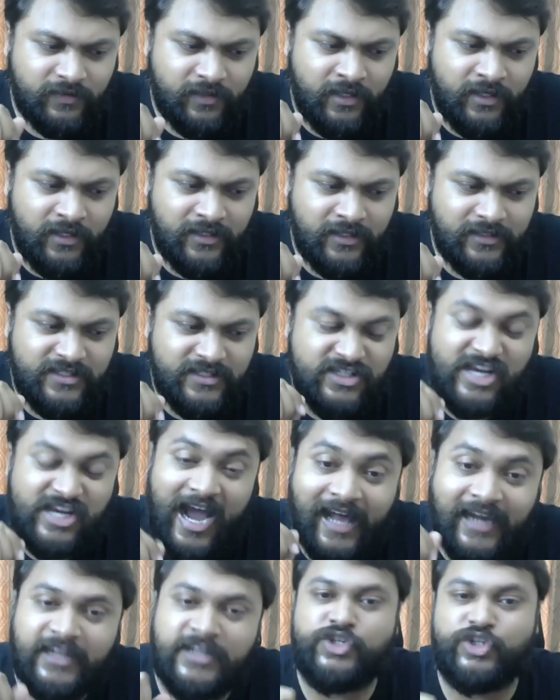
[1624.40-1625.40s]
the
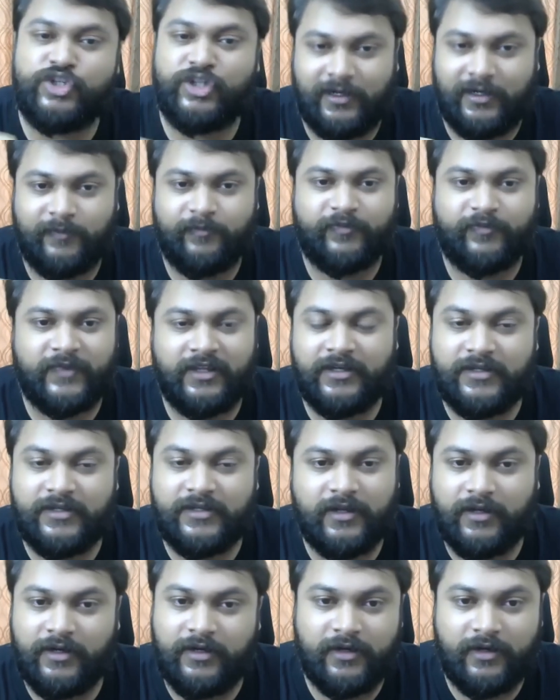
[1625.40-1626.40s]
challenge then?
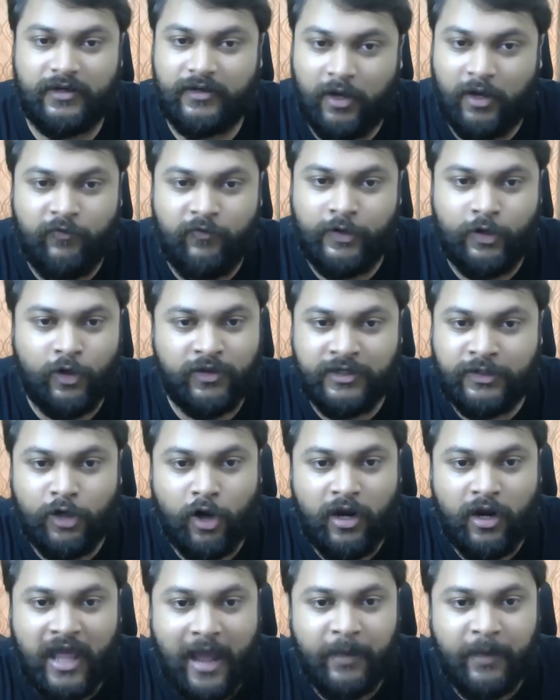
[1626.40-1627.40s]
Now we know that it
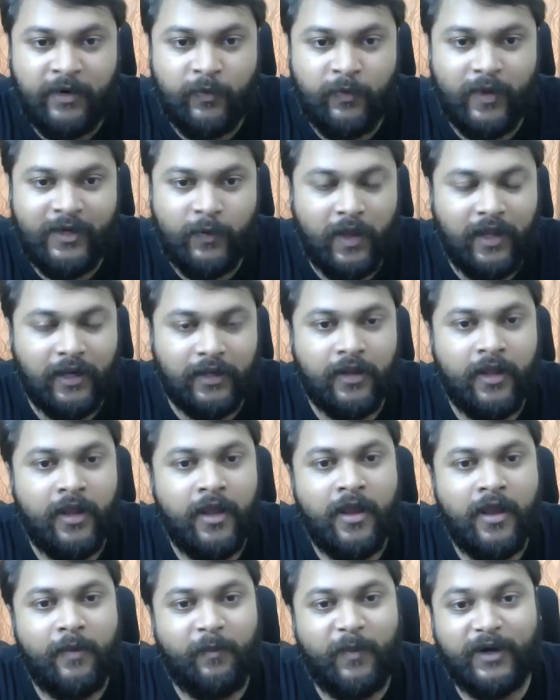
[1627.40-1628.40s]
all happened very well,
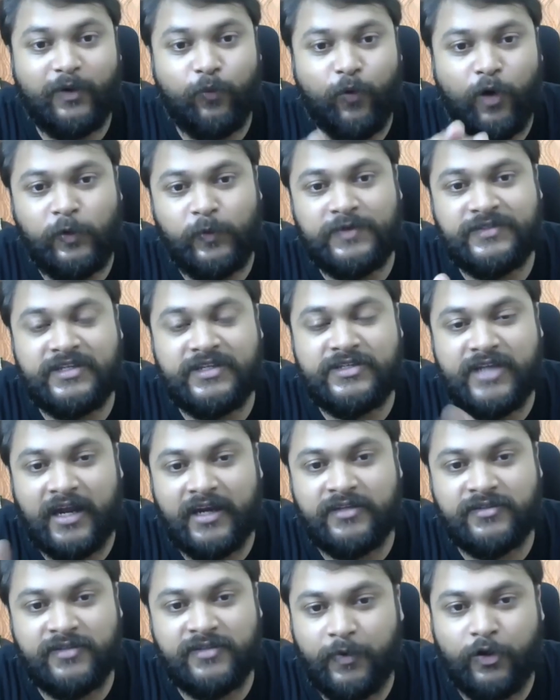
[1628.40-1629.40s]
but what was the
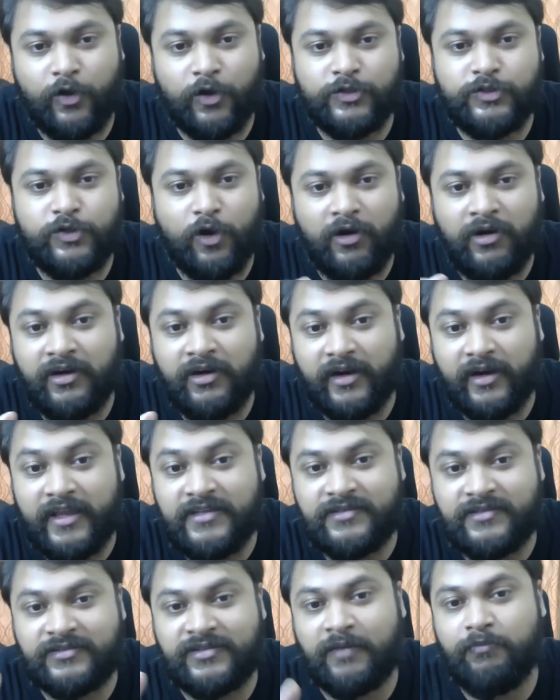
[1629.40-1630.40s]
challenge then? Because you already
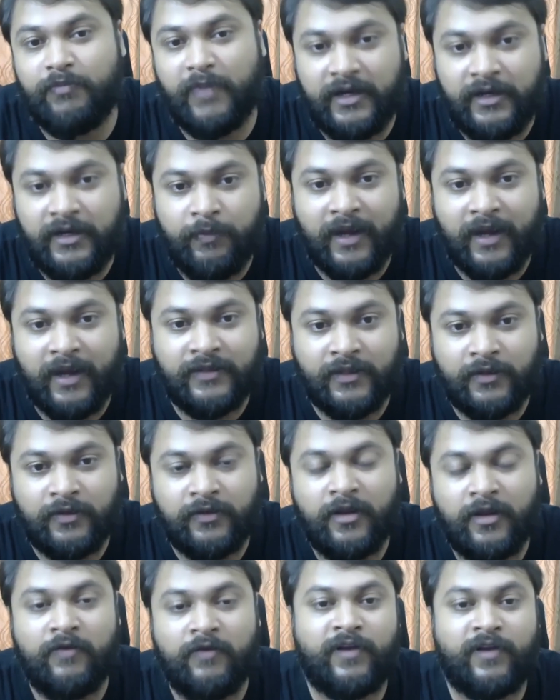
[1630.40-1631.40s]
raised some money by
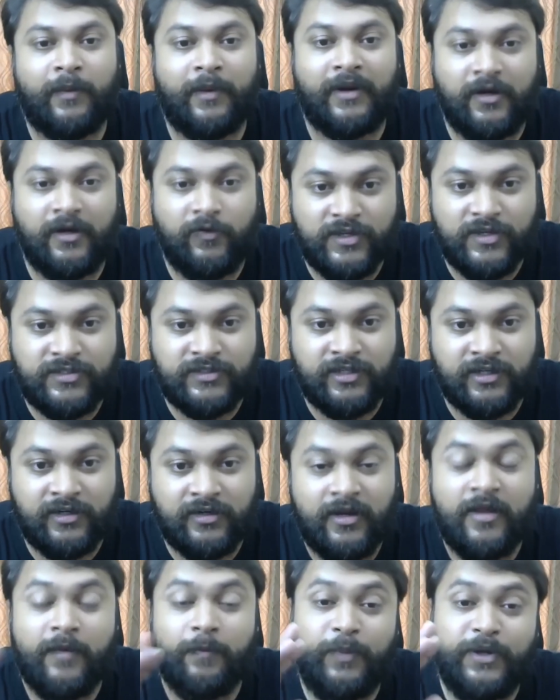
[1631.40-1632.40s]
then from an
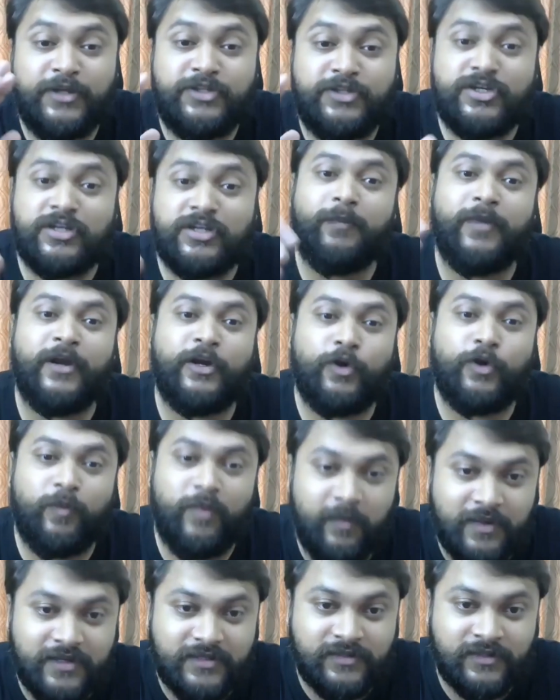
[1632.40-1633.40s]
investor pitching the
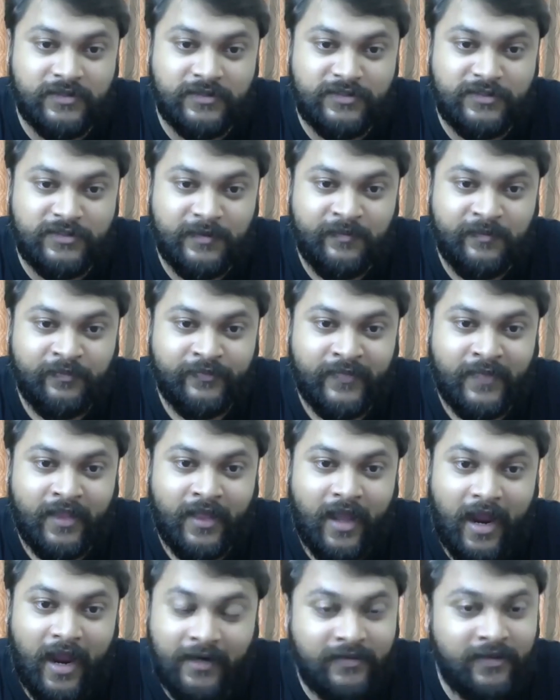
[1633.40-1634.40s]
B2B business,
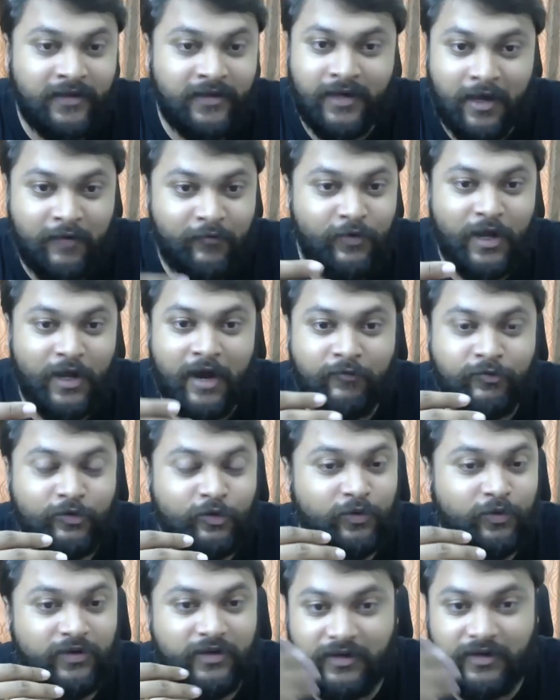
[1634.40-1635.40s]
and then now you have
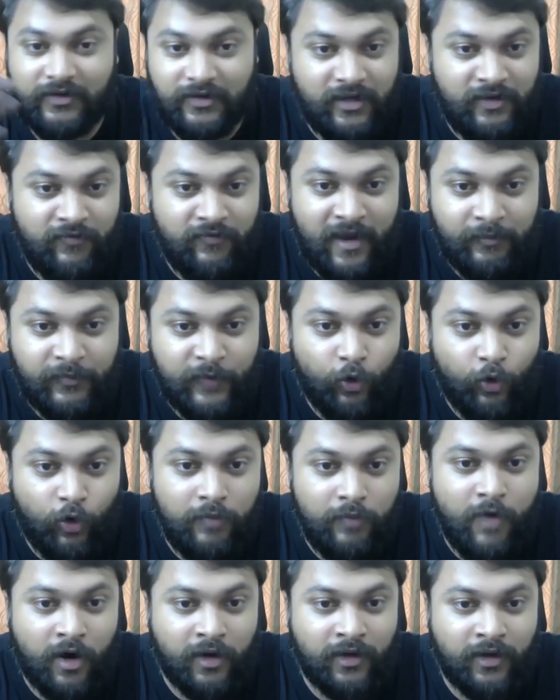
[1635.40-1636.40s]
to revamp the whole
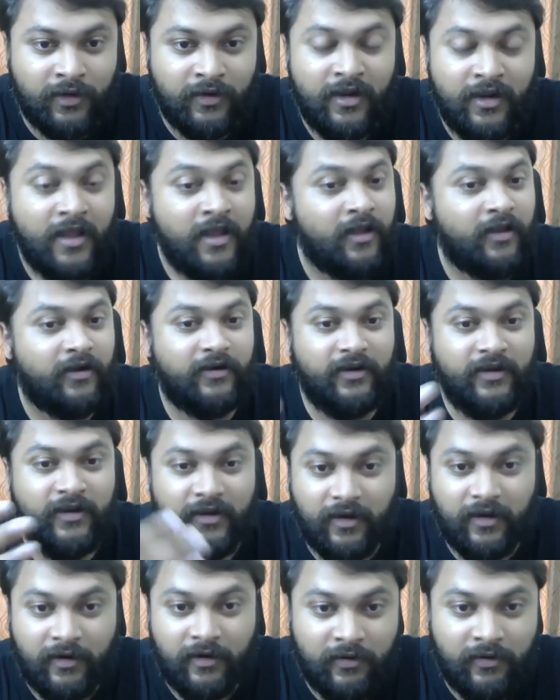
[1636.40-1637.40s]
model,
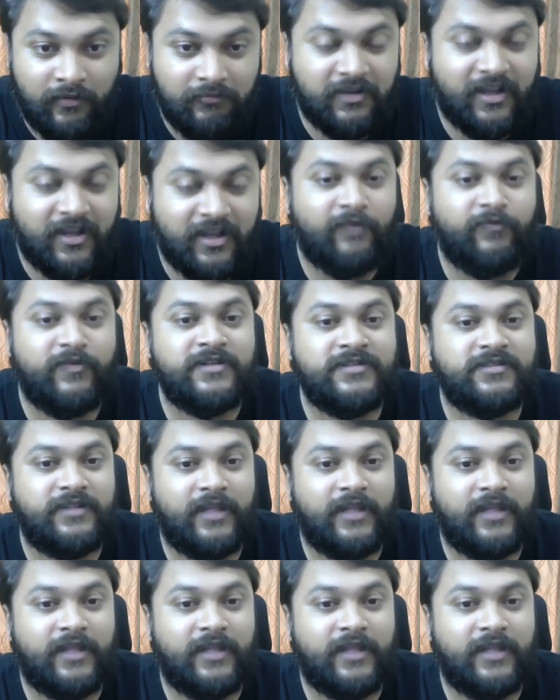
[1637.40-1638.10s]
convince